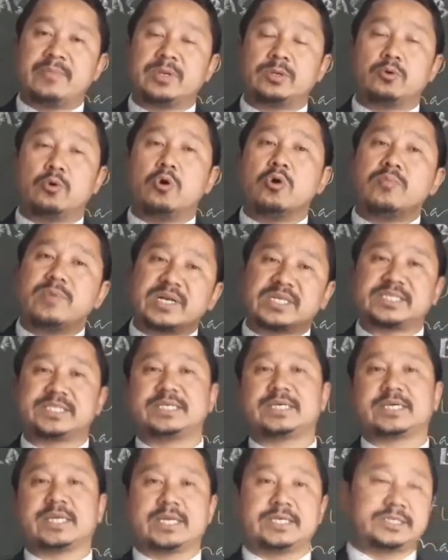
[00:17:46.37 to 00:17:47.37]
over
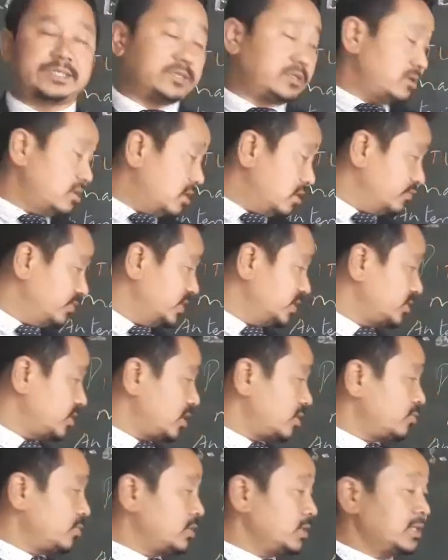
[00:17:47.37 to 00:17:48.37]
secretion of this
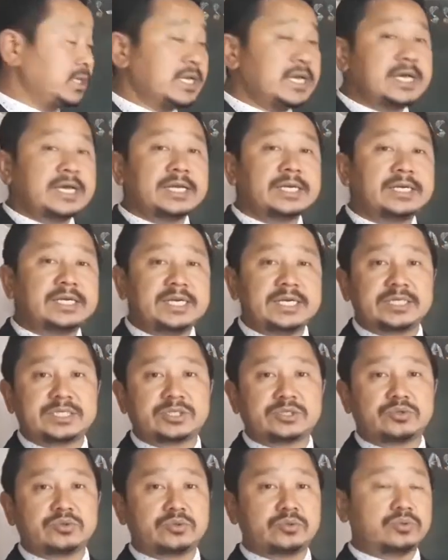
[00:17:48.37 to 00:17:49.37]
hormone leads
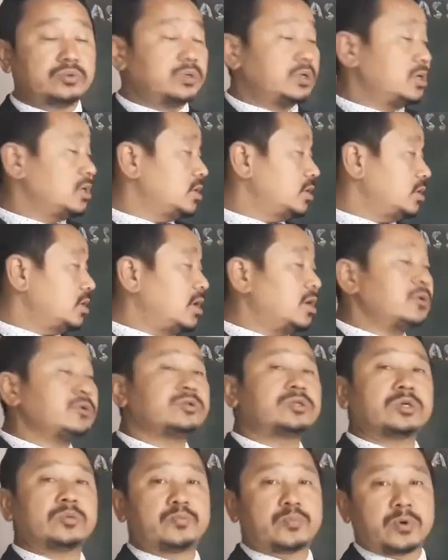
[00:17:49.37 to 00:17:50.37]
to
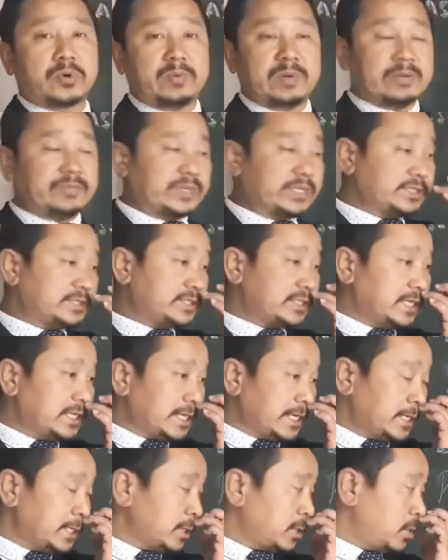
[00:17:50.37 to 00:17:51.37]
another problem in
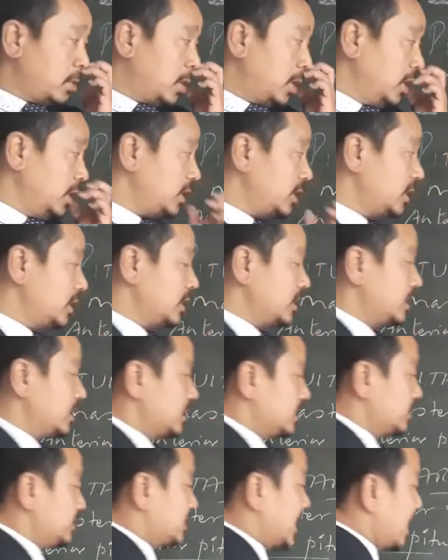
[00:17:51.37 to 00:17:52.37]
children called
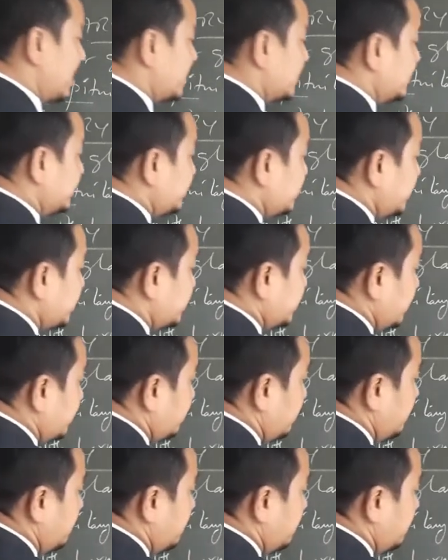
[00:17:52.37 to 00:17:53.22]
gigantism.